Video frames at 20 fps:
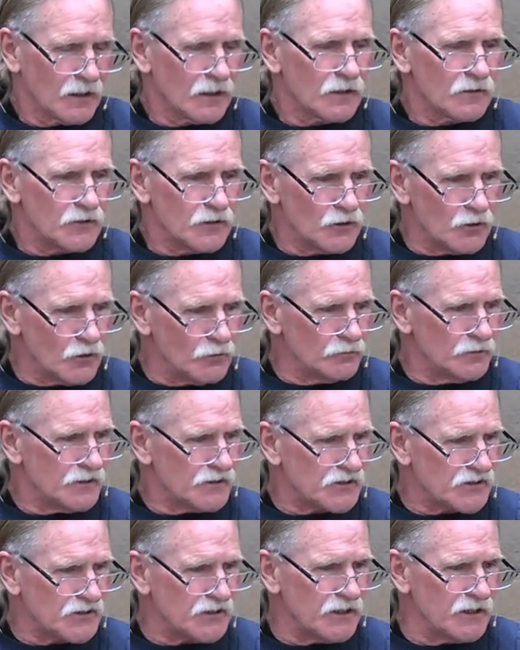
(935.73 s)
The only
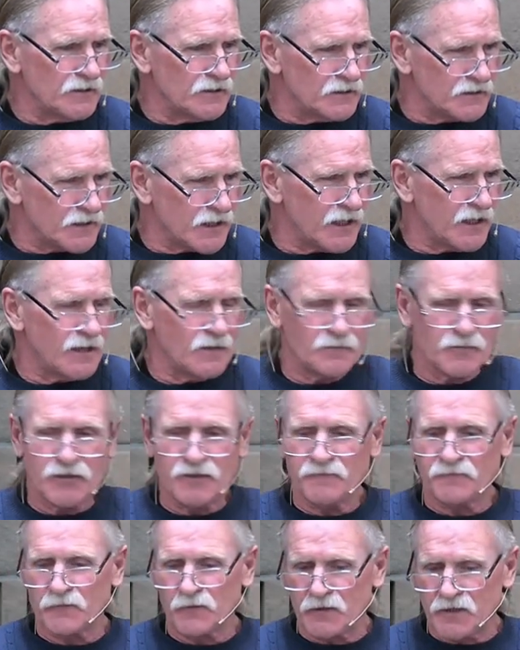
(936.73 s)
sin that can't be
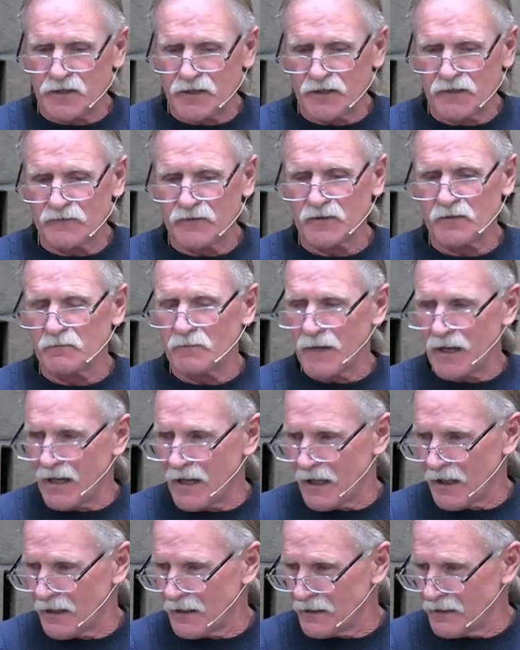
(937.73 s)
forgiven
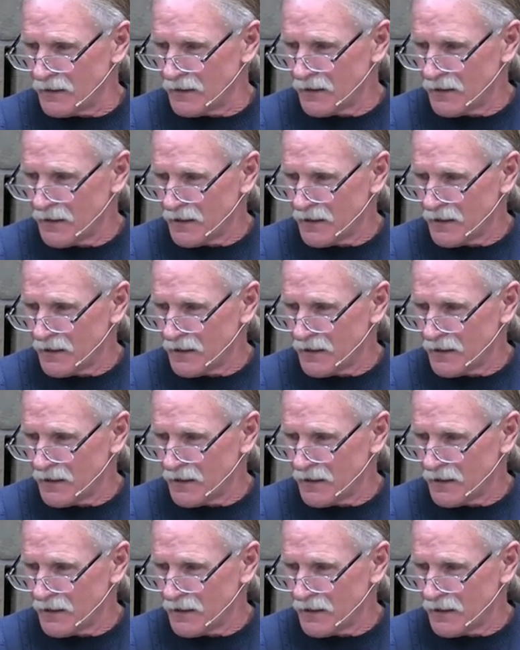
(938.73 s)
man